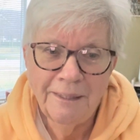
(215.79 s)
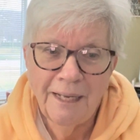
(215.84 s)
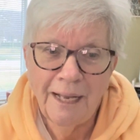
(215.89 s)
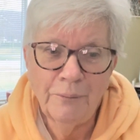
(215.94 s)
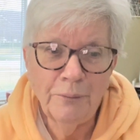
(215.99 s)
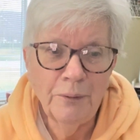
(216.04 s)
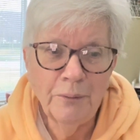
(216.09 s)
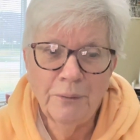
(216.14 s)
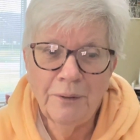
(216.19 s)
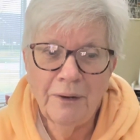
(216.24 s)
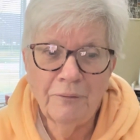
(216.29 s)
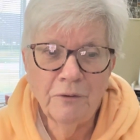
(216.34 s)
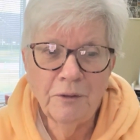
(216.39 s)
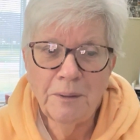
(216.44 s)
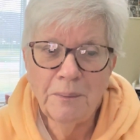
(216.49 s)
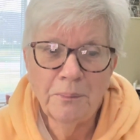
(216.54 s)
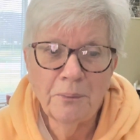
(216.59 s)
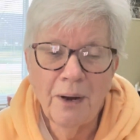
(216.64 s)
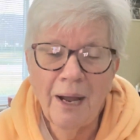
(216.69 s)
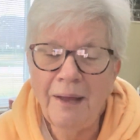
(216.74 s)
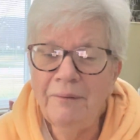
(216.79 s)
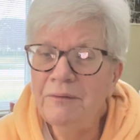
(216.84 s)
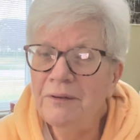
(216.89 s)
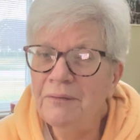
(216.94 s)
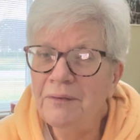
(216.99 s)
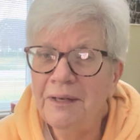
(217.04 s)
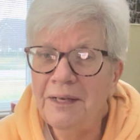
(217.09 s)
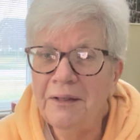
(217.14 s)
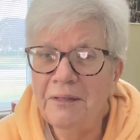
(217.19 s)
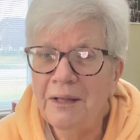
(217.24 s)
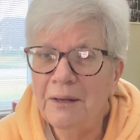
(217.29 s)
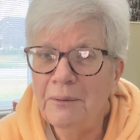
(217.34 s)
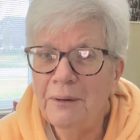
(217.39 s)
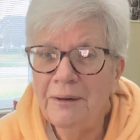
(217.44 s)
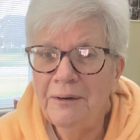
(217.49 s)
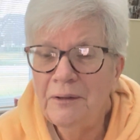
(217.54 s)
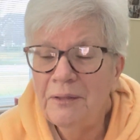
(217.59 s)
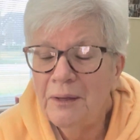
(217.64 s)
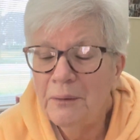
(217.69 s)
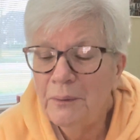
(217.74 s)
and we were never deprived of anything.
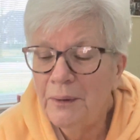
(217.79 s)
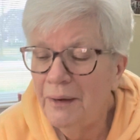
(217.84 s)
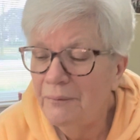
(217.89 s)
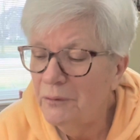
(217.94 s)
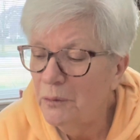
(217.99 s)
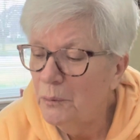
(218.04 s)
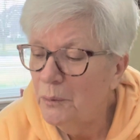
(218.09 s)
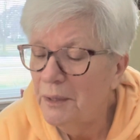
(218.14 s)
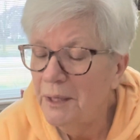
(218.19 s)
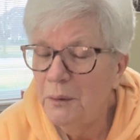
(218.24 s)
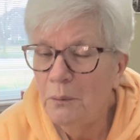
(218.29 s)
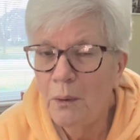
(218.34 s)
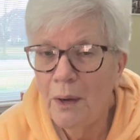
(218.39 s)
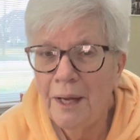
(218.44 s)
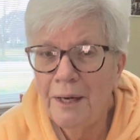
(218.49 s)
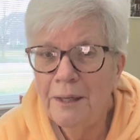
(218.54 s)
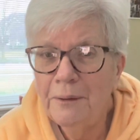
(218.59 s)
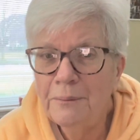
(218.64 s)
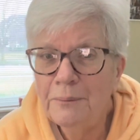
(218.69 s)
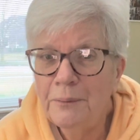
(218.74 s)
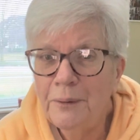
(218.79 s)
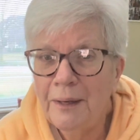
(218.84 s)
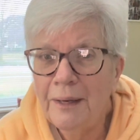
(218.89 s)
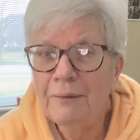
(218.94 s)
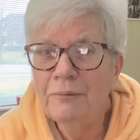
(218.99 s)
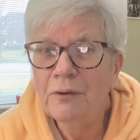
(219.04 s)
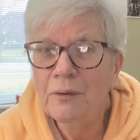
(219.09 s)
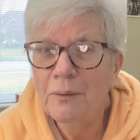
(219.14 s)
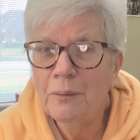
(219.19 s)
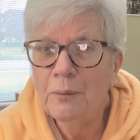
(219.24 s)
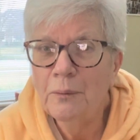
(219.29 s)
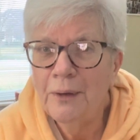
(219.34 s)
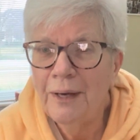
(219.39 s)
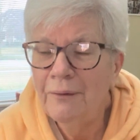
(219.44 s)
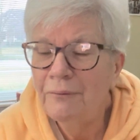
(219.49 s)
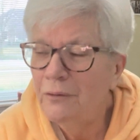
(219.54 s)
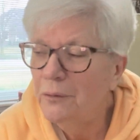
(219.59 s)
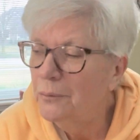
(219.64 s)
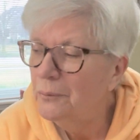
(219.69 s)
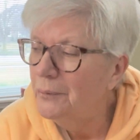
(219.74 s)
Anything we ever really wanted, we
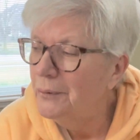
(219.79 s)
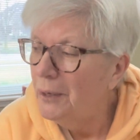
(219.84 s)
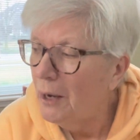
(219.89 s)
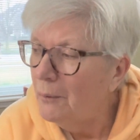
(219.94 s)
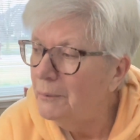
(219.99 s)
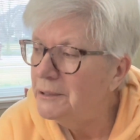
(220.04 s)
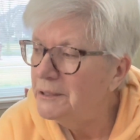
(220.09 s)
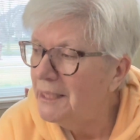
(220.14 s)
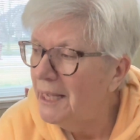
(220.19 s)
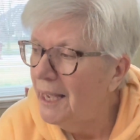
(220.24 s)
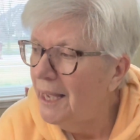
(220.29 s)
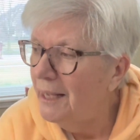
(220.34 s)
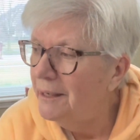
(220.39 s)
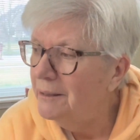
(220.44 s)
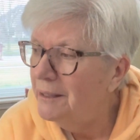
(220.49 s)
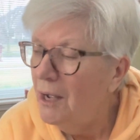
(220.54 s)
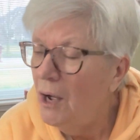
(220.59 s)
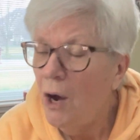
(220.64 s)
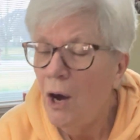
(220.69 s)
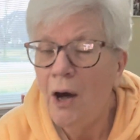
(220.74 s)
always got.